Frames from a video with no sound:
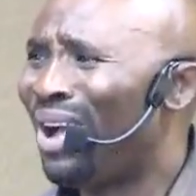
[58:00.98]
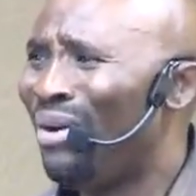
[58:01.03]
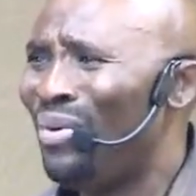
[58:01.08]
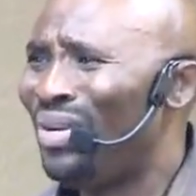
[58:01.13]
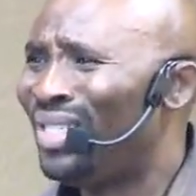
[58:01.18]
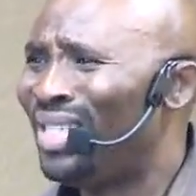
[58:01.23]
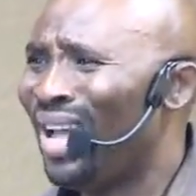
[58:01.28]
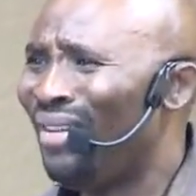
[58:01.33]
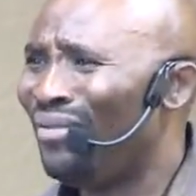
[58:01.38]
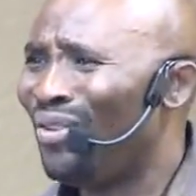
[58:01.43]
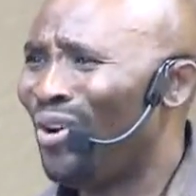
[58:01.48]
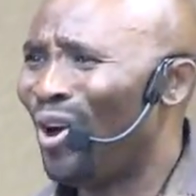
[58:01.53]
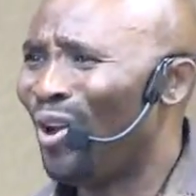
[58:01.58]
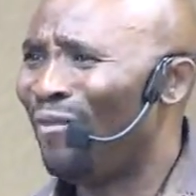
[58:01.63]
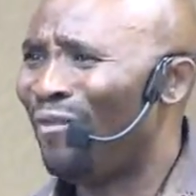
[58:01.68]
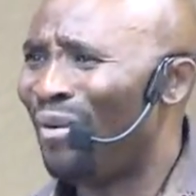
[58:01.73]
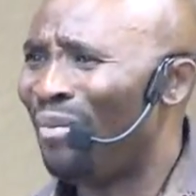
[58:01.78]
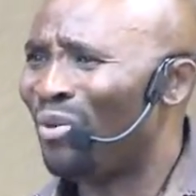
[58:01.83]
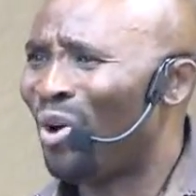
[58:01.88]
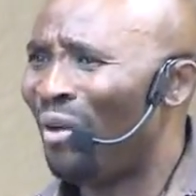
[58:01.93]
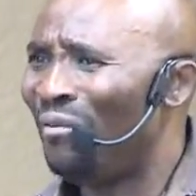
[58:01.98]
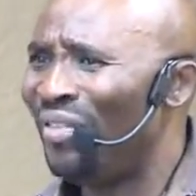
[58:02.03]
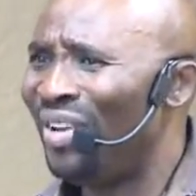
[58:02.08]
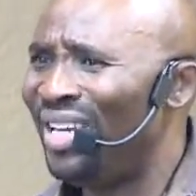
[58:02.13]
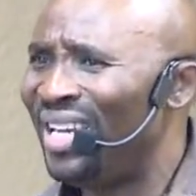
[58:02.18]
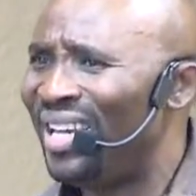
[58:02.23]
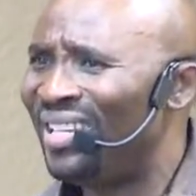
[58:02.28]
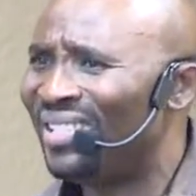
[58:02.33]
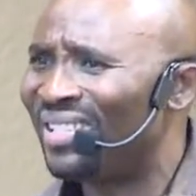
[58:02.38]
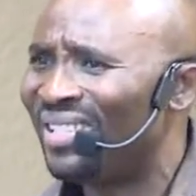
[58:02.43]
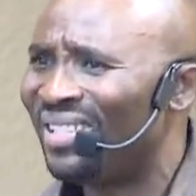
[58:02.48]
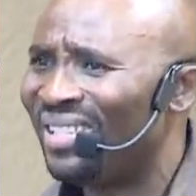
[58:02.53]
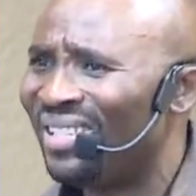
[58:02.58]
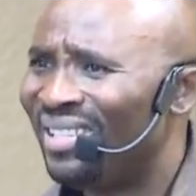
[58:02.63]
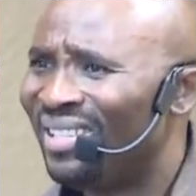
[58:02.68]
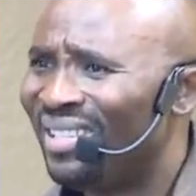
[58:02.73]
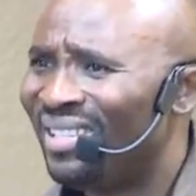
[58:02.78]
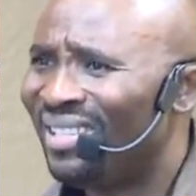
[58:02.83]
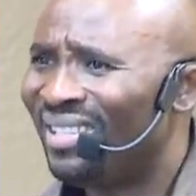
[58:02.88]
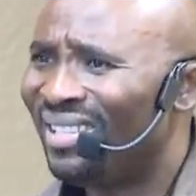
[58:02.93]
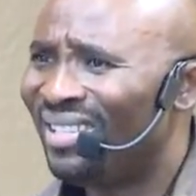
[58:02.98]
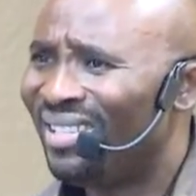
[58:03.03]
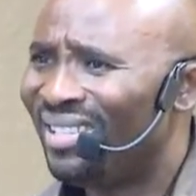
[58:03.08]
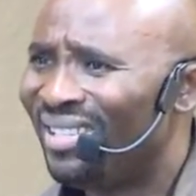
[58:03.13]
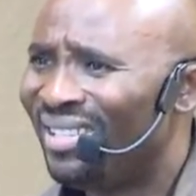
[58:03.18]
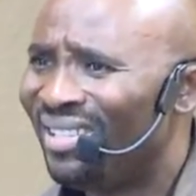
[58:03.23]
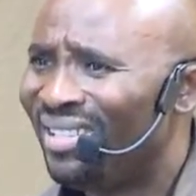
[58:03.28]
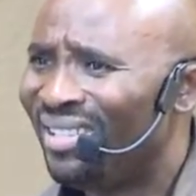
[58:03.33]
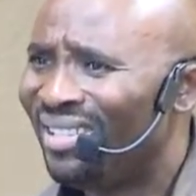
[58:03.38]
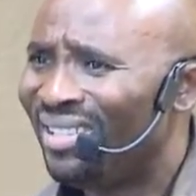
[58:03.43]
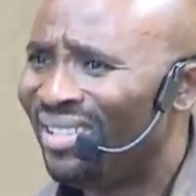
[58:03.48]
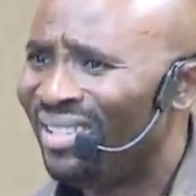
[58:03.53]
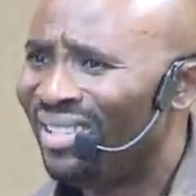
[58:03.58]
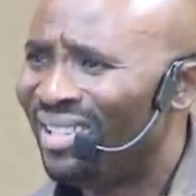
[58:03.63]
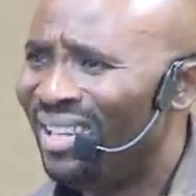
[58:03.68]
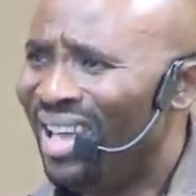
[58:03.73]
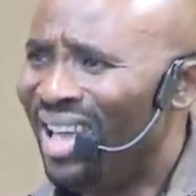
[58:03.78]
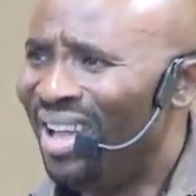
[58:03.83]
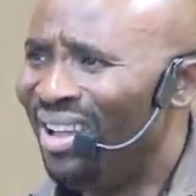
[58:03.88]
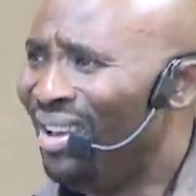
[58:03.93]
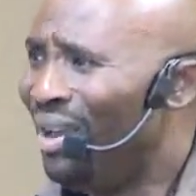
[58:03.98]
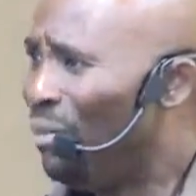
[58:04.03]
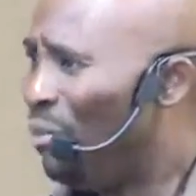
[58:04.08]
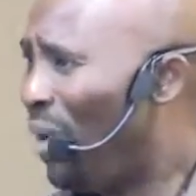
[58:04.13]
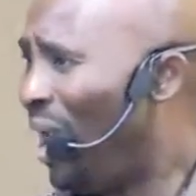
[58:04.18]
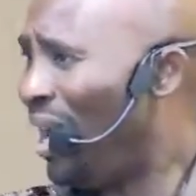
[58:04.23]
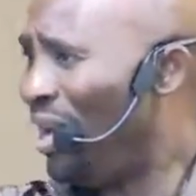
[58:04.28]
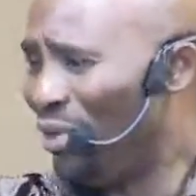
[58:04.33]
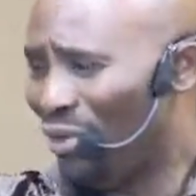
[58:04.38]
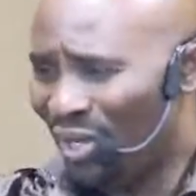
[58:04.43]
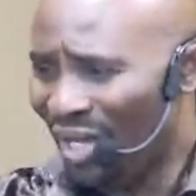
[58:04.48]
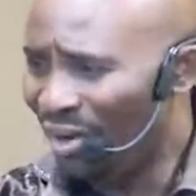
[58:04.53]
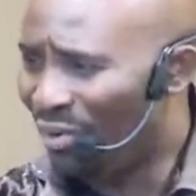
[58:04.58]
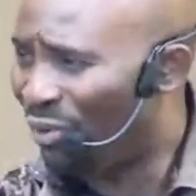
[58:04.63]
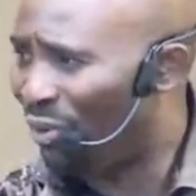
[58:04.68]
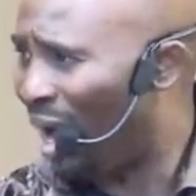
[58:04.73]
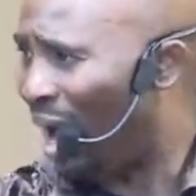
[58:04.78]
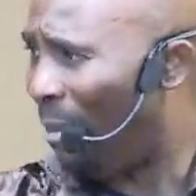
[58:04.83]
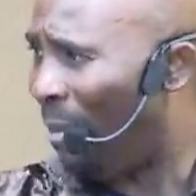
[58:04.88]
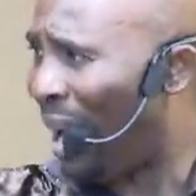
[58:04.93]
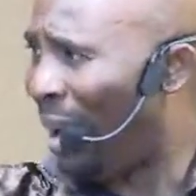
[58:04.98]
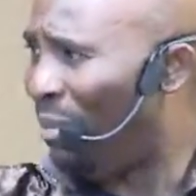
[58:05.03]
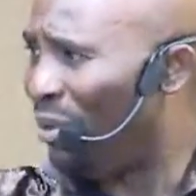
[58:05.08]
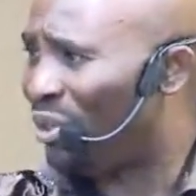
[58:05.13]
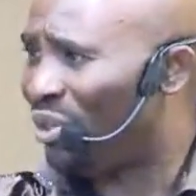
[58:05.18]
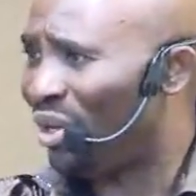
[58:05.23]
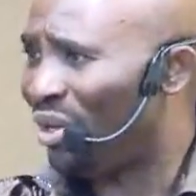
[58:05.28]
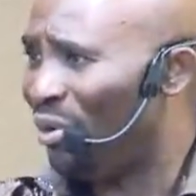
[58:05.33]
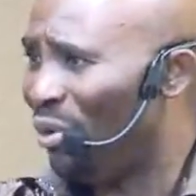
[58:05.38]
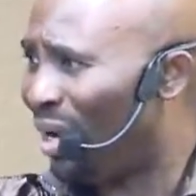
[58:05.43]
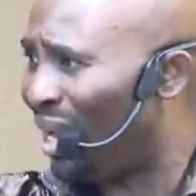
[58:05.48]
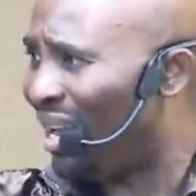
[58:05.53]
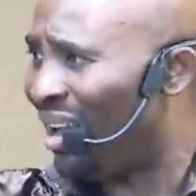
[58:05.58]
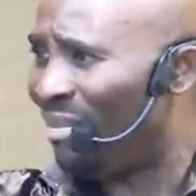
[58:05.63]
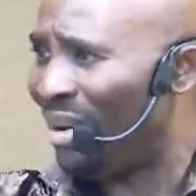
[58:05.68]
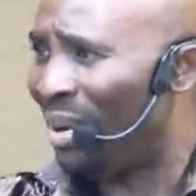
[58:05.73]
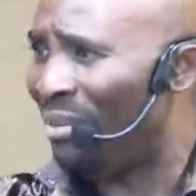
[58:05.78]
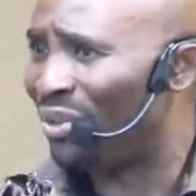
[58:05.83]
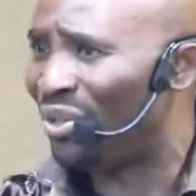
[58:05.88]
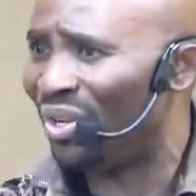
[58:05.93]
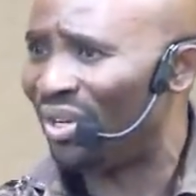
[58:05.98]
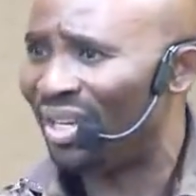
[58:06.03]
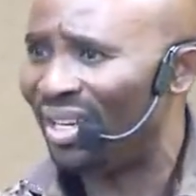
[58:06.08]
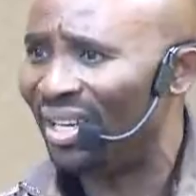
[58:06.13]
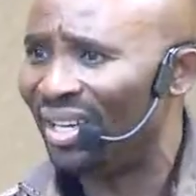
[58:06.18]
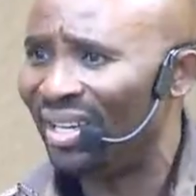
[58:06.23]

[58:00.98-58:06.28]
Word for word: we serve God from convenience. Eh, why you think our Bible study? Look at our Bible study.